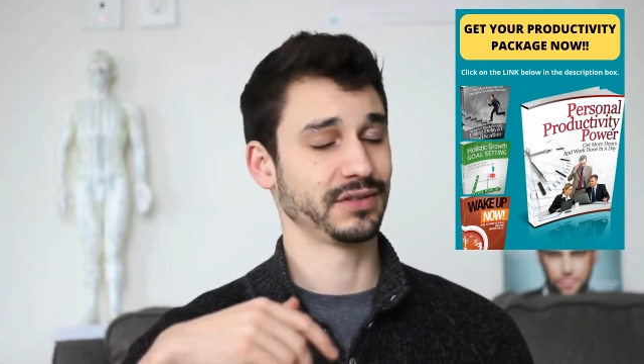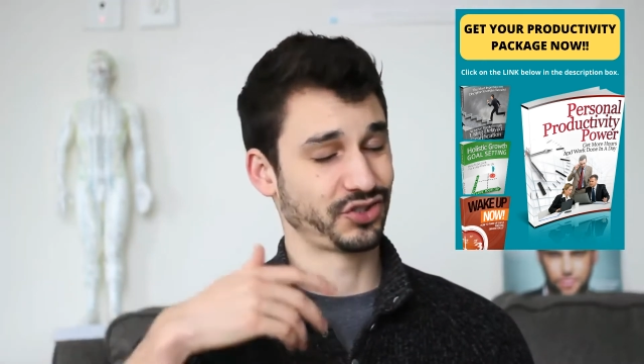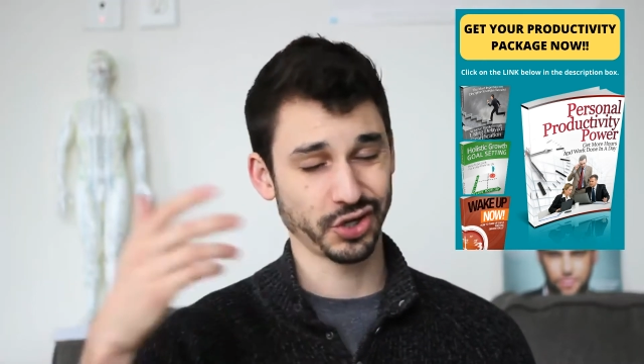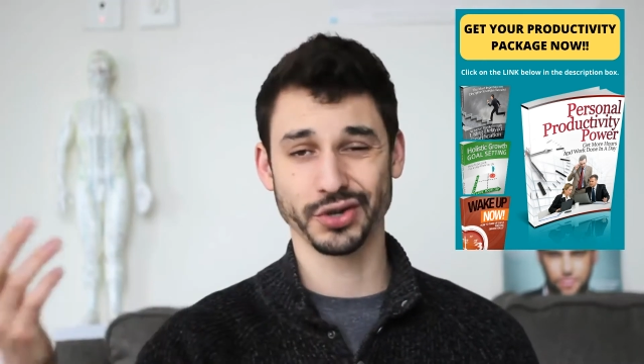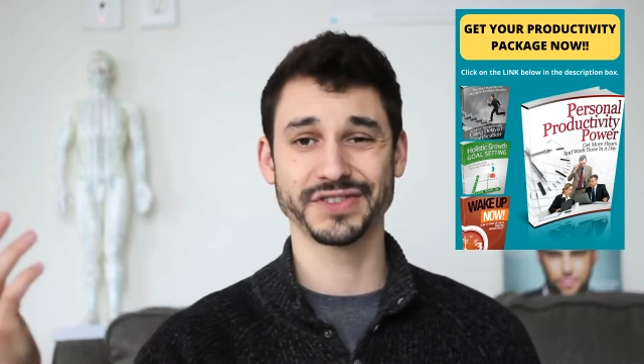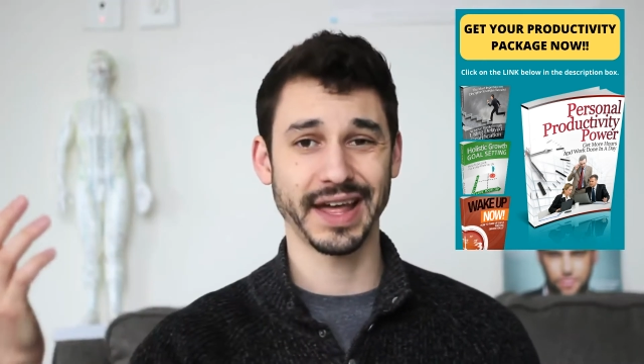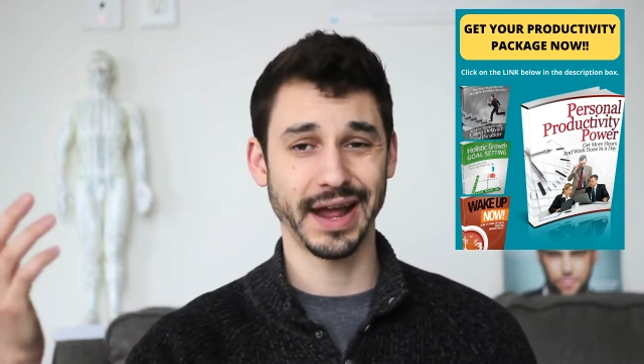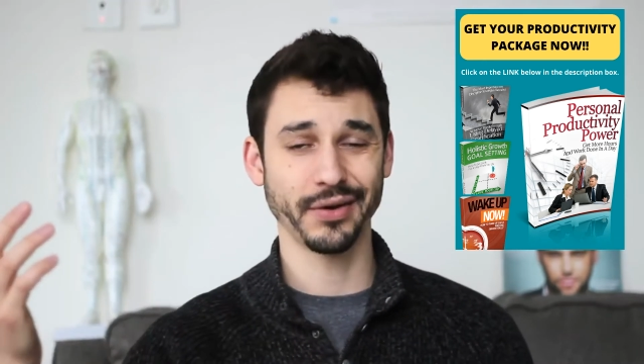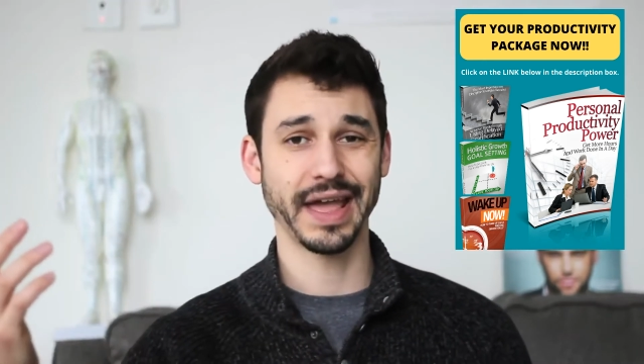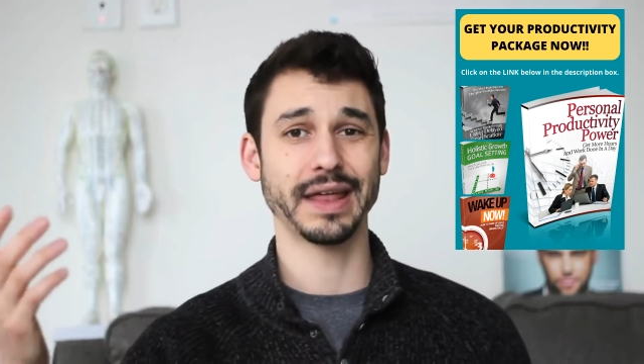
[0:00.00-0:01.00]
The journal's not
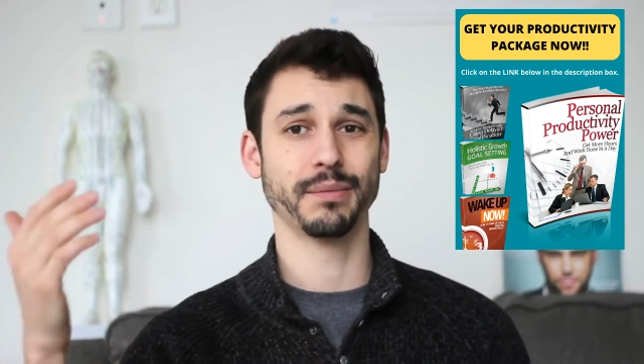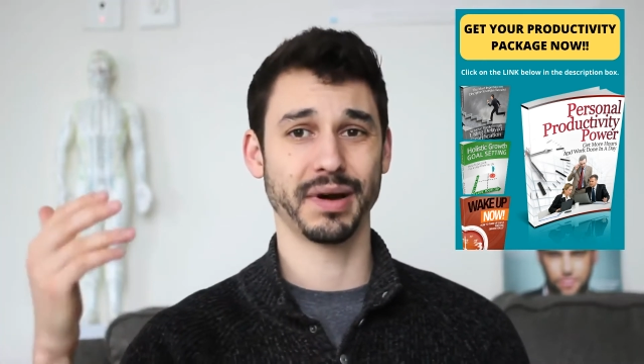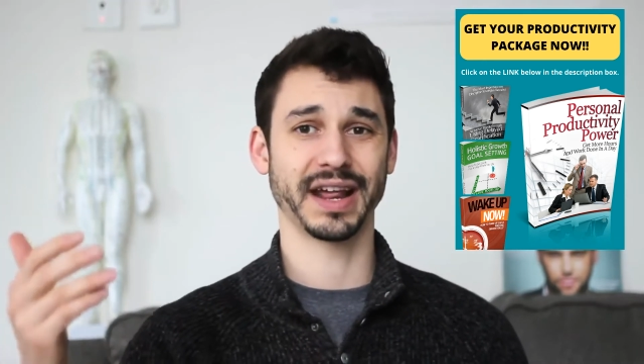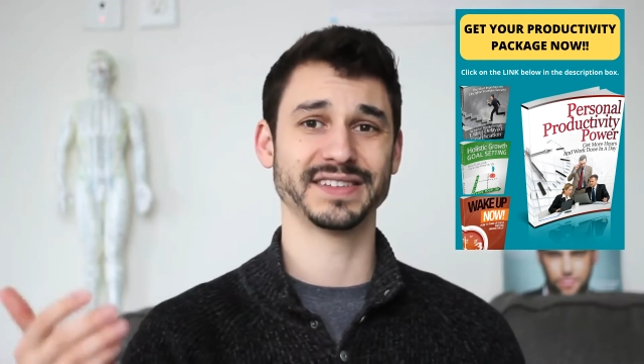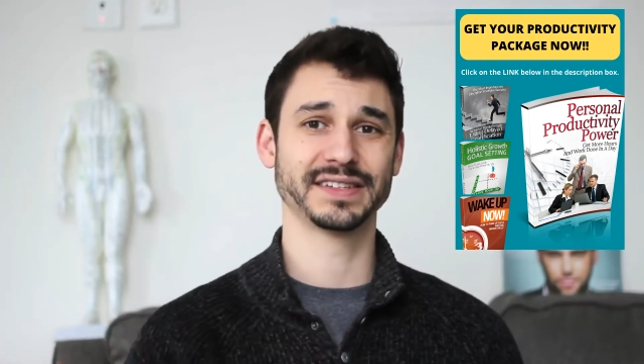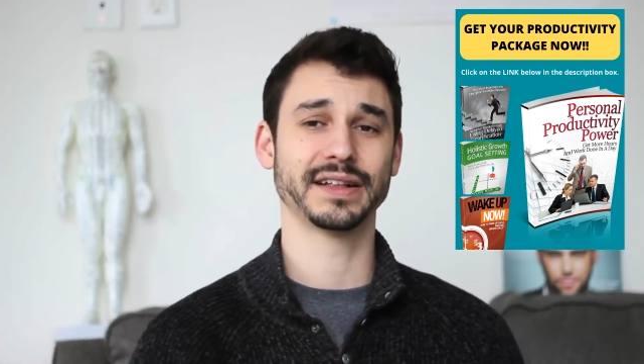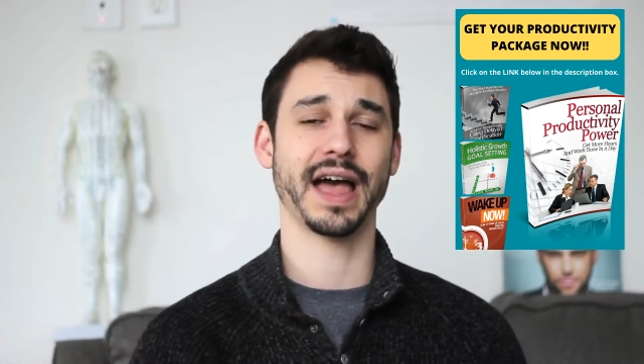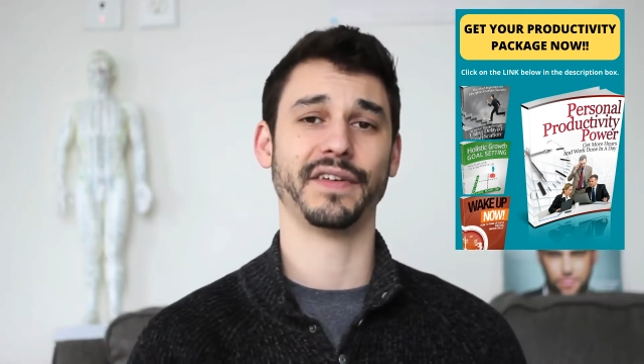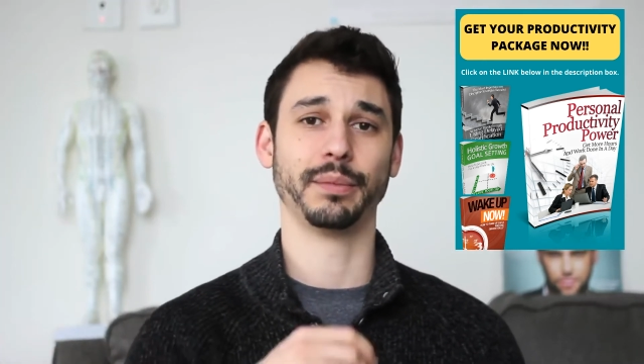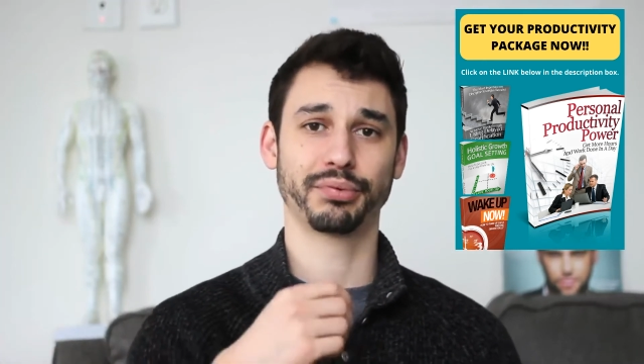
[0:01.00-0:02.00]
out yet, but I still
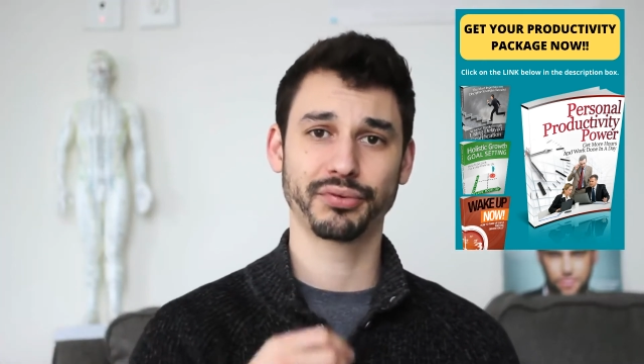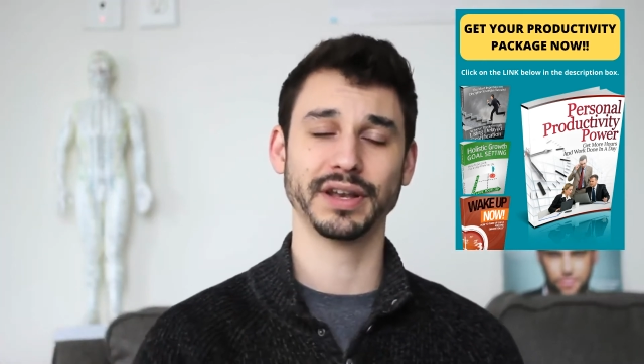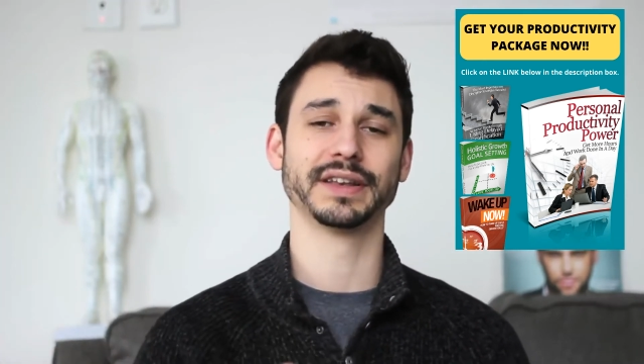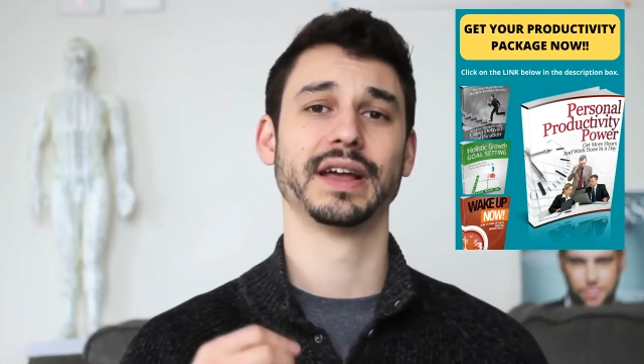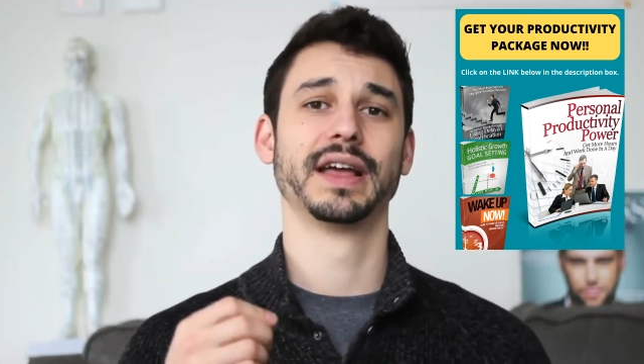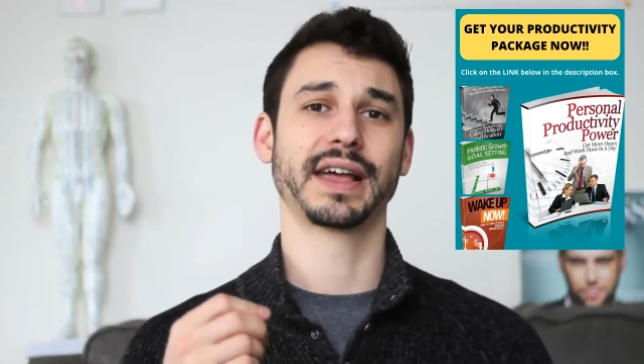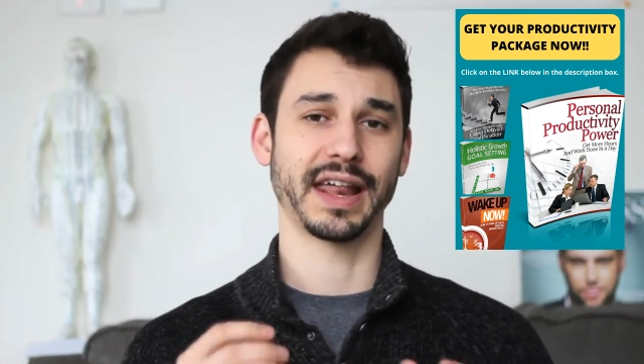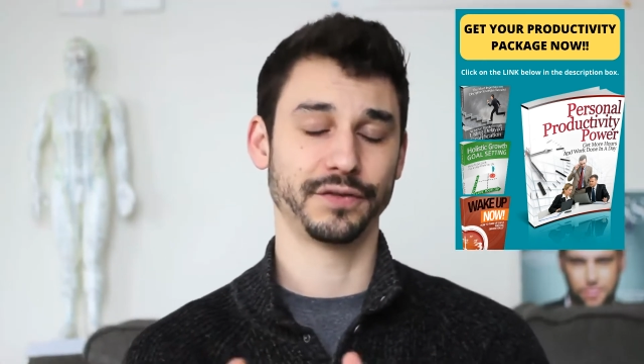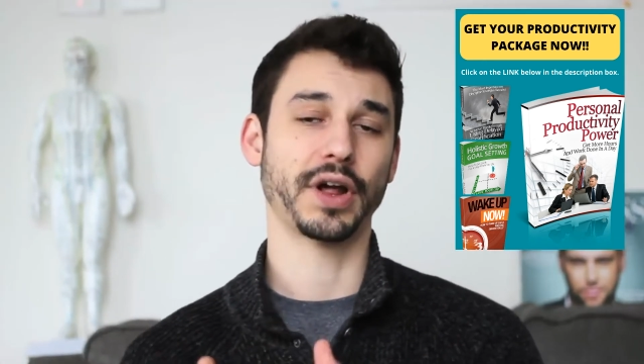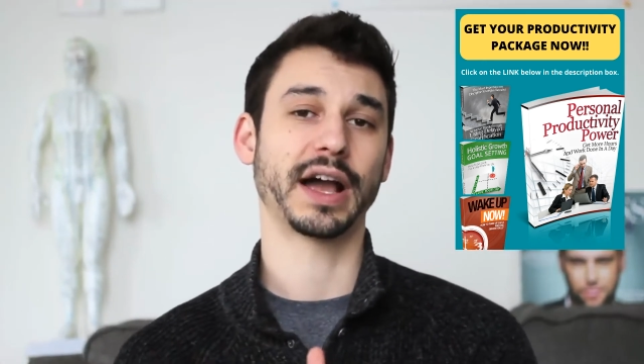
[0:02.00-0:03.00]
have a print
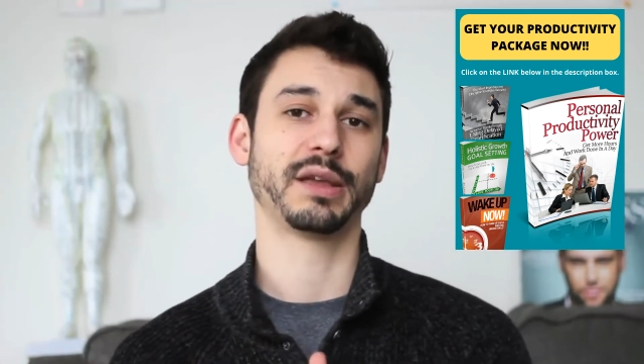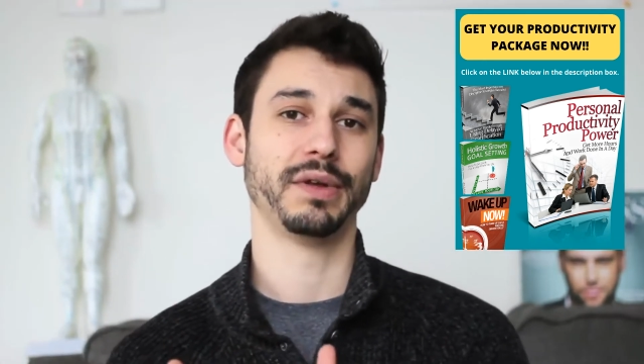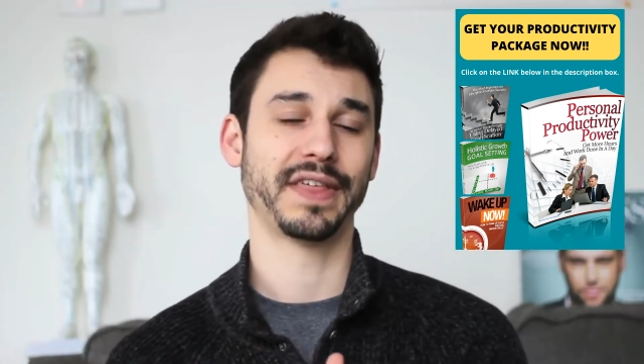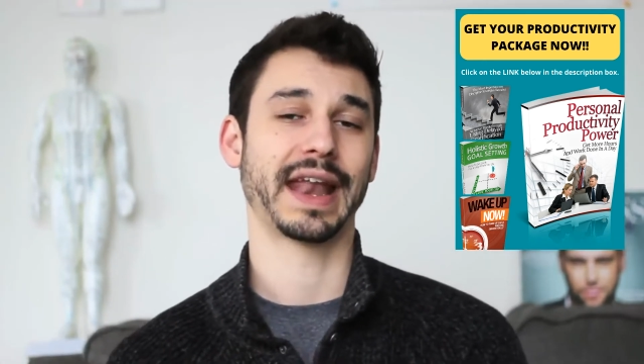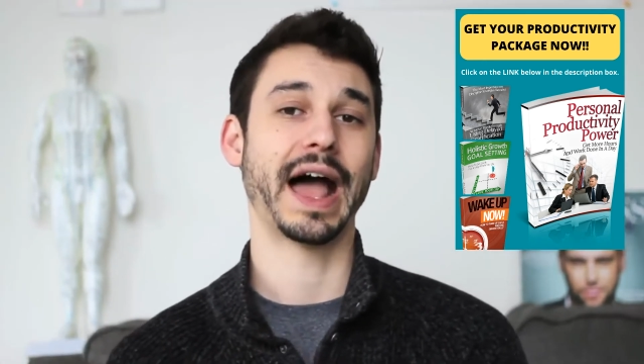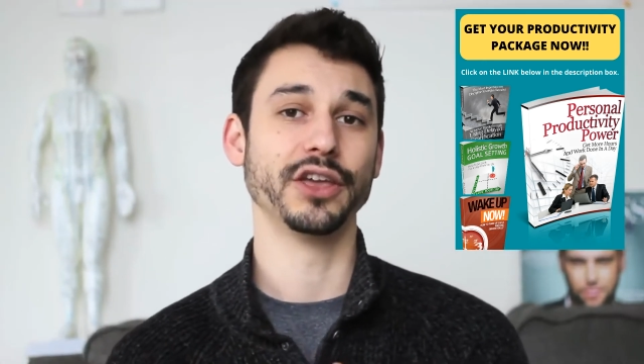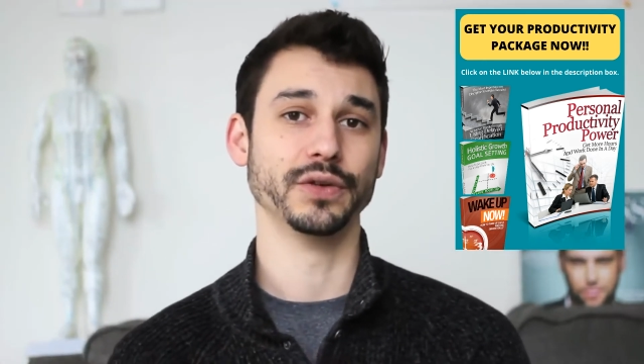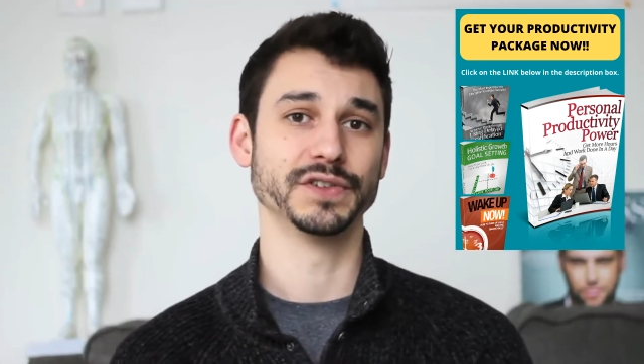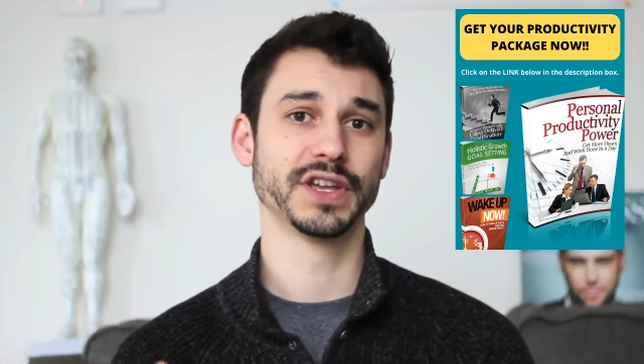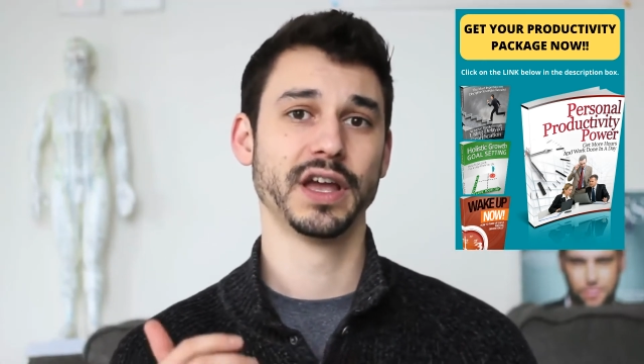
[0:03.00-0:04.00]
kind of document that I
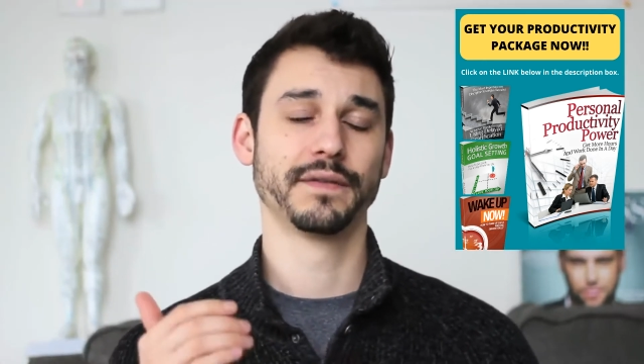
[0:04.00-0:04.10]
use